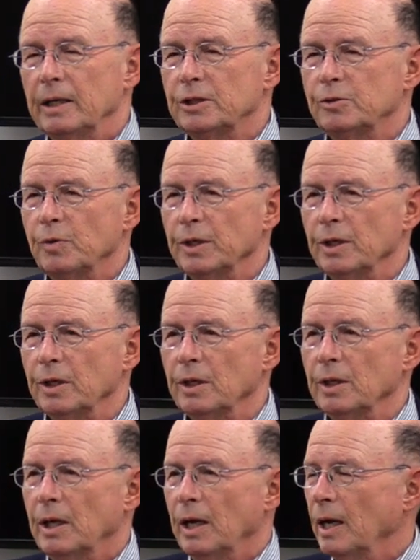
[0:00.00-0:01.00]

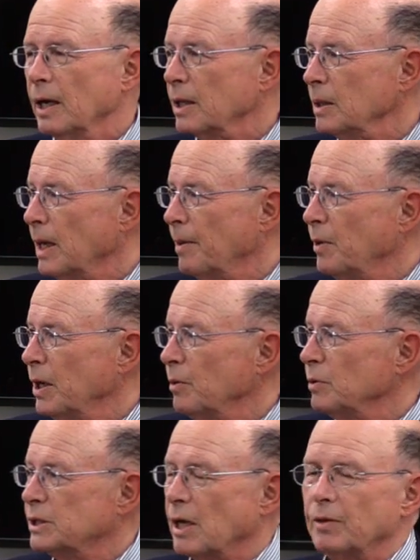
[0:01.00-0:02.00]
Israel
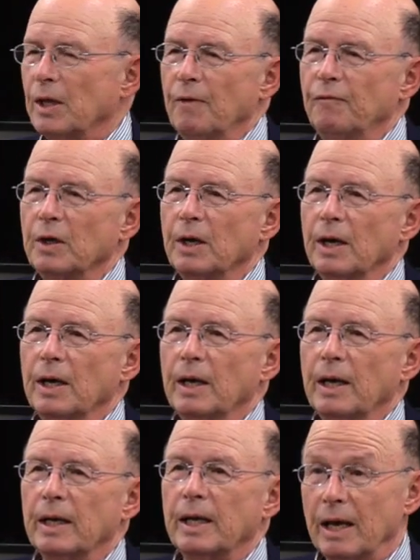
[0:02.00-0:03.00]
collaborated with South
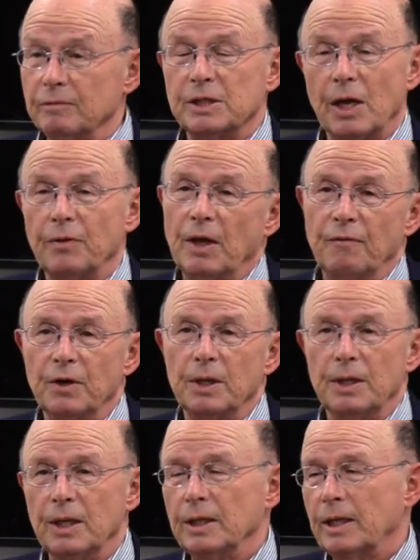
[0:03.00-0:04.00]
Africa and gave South
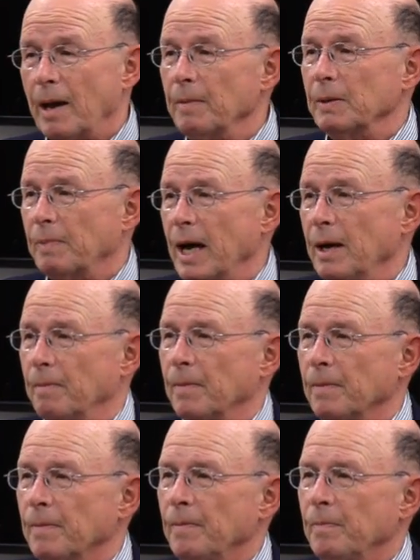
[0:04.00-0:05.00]
Africa the atomic bomb.
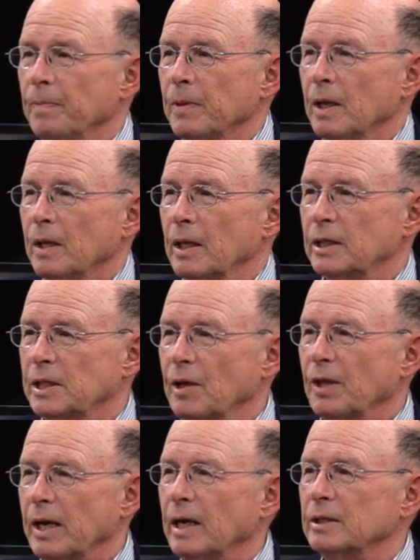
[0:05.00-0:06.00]
That's
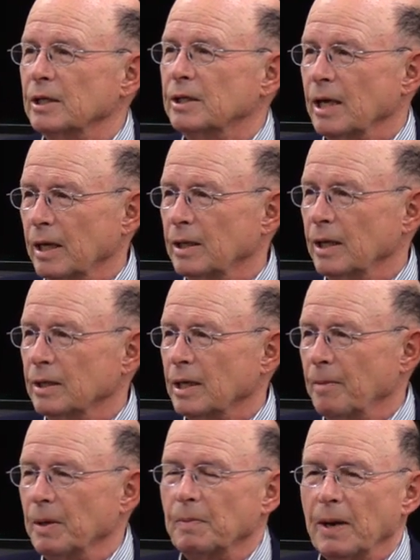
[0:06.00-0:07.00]
how they got the, the
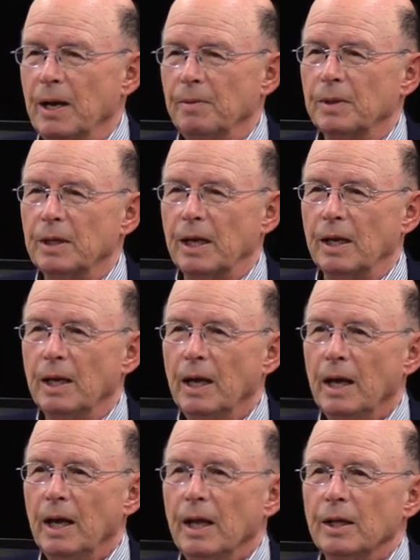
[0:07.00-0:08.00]
atomic bomb. They,
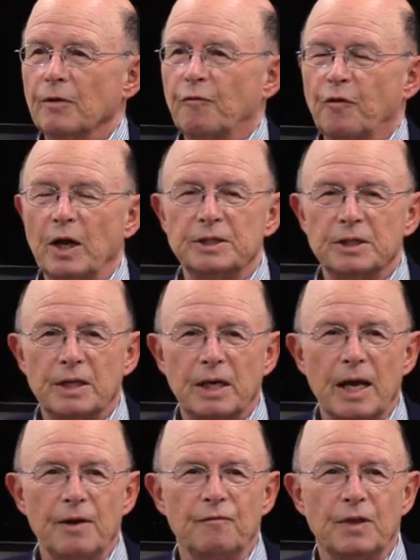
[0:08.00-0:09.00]
the French
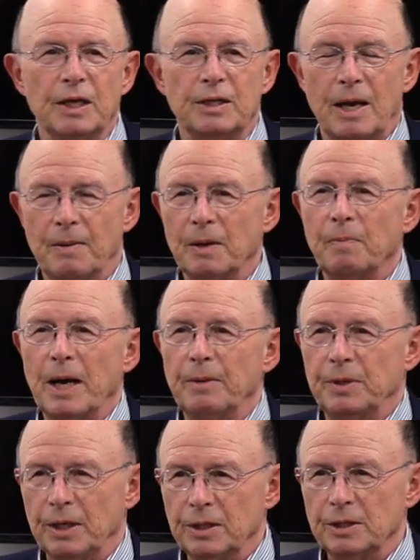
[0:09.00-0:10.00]
gave the atomic
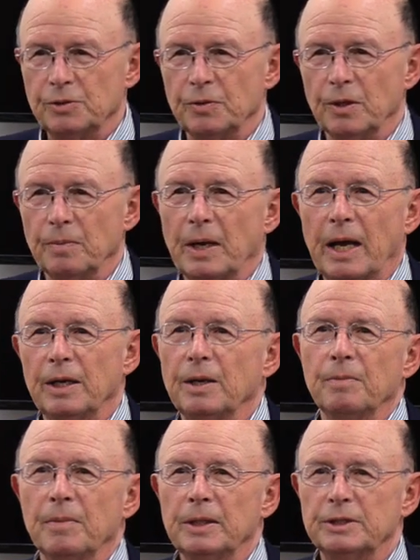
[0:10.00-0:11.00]
bomb to Israel. I
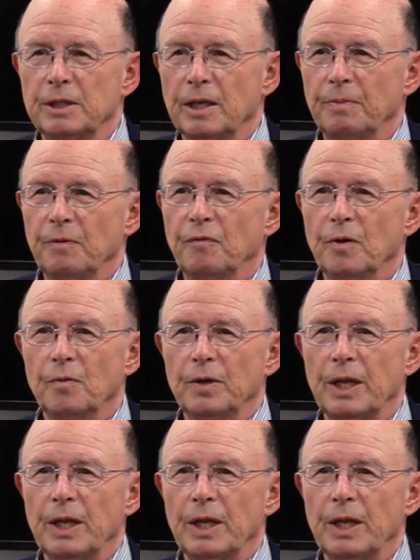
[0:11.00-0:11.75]
didn't mention that before.